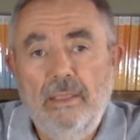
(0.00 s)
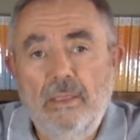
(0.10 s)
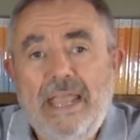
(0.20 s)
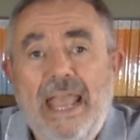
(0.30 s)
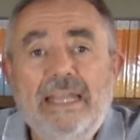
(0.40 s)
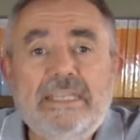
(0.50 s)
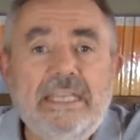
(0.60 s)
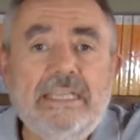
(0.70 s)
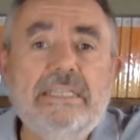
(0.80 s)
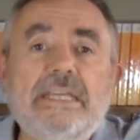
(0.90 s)
And the
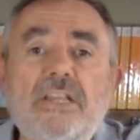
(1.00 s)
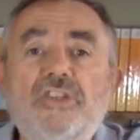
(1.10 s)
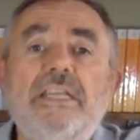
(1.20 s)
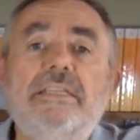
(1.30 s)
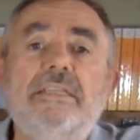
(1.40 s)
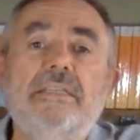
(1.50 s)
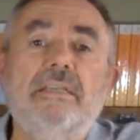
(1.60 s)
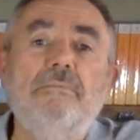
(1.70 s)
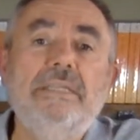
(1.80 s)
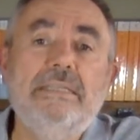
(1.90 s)
reality is, is that Jesus
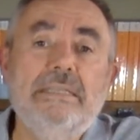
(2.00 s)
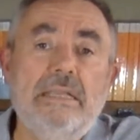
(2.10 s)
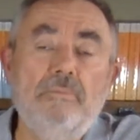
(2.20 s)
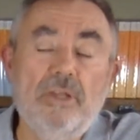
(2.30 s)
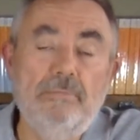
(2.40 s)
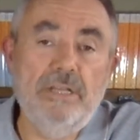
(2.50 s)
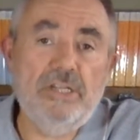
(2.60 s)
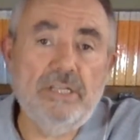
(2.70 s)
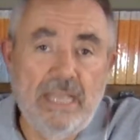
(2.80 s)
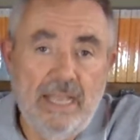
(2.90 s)
commissioned,
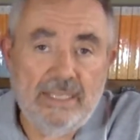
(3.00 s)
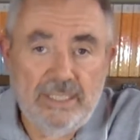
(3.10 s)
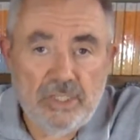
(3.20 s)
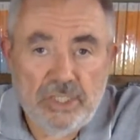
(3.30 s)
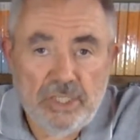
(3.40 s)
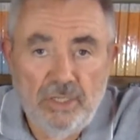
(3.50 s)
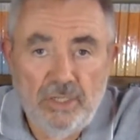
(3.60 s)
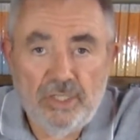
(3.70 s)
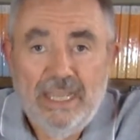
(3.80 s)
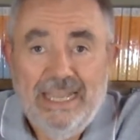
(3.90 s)
commissioned us, his
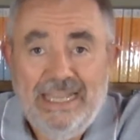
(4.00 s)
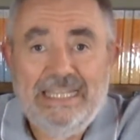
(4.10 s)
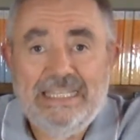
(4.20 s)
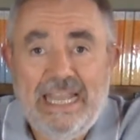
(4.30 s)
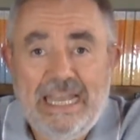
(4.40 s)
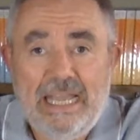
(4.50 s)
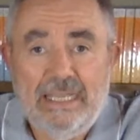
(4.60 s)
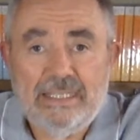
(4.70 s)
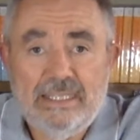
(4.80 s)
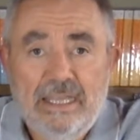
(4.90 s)
church. He sent
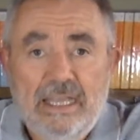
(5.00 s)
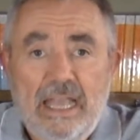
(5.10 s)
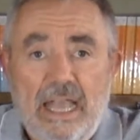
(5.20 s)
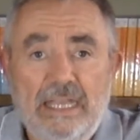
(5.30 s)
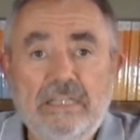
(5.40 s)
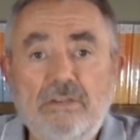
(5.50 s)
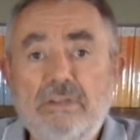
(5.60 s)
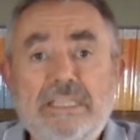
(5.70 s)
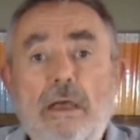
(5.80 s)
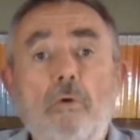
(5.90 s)
us. And as a
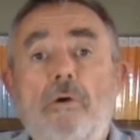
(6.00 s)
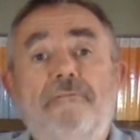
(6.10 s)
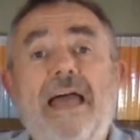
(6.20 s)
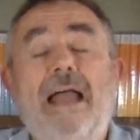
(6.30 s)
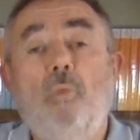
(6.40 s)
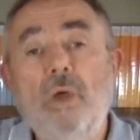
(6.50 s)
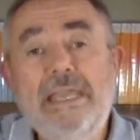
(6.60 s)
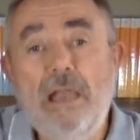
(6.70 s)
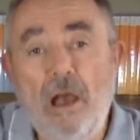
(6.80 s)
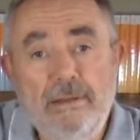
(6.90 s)
result of that,
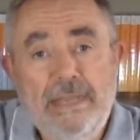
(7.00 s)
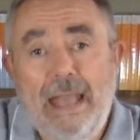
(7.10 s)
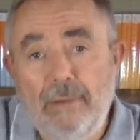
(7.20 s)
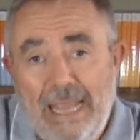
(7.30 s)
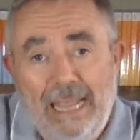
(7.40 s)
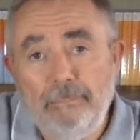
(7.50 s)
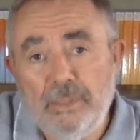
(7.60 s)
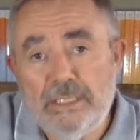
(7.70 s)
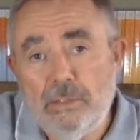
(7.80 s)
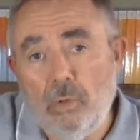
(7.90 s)
we are now an
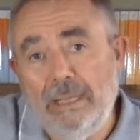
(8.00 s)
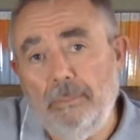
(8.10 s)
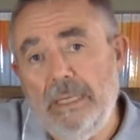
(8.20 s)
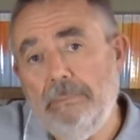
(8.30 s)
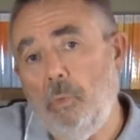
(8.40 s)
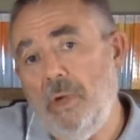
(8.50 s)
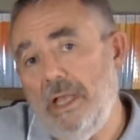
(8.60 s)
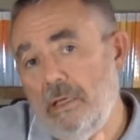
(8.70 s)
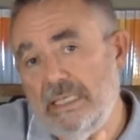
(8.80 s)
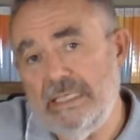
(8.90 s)
apostolic people. We
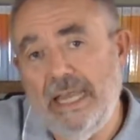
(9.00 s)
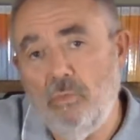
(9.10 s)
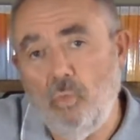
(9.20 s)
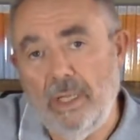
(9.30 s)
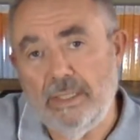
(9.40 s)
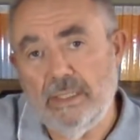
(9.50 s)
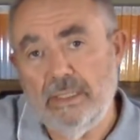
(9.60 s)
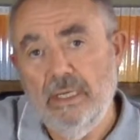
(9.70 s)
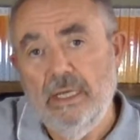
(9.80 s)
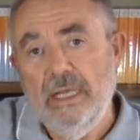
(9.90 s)
are sent
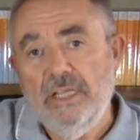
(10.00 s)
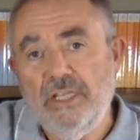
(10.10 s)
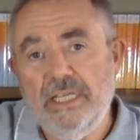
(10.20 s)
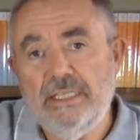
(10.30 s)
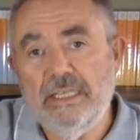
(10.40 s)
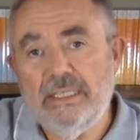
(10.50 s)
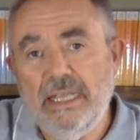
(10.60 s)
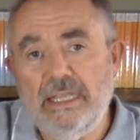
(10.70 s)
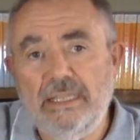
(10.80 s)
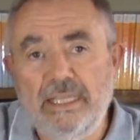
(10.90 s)
ones. Jesus
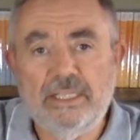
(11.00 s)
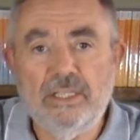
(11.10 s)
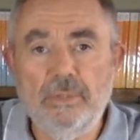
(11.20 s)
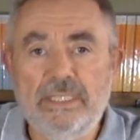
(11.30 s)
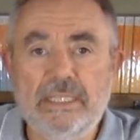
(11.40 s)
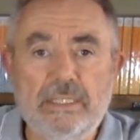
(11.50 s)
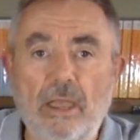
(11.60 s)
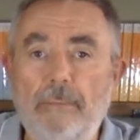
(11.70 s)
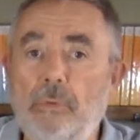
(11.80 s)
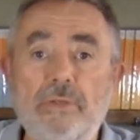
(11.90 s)
said this to his
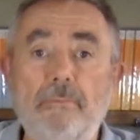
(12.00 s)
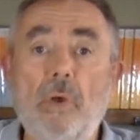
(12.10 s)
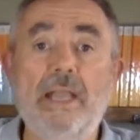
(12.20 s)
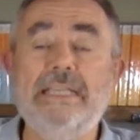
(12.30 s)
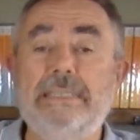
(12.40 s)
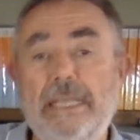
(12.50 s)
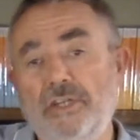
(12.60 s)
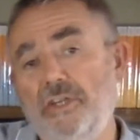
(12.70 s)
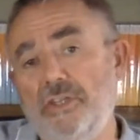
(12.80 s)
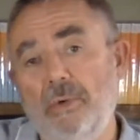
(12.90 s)
disciples and by
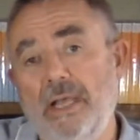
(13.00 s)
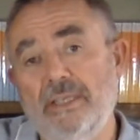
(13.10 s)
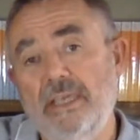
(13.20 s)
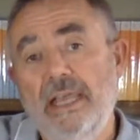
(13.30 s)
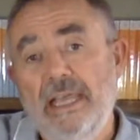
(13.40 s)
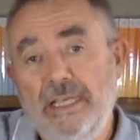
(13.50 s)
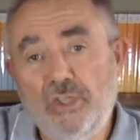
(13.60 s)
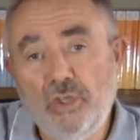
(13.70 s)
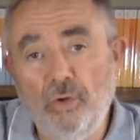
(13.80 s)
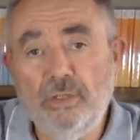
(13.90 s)
extension to us
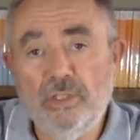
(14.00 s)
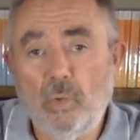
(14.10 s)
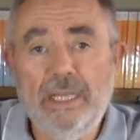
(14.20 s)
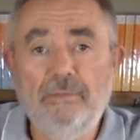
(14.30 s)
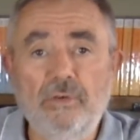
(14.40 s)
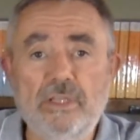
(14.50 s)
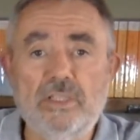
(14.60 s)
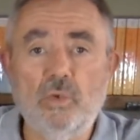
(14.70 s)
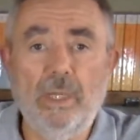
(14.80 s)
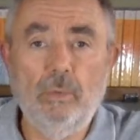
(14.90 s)
in John 20, verse
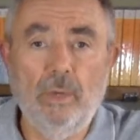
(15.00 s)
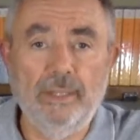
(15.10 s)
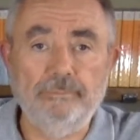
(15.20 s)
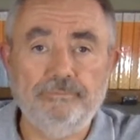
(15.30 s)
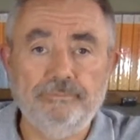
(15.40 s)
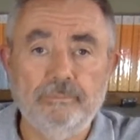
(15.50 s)
21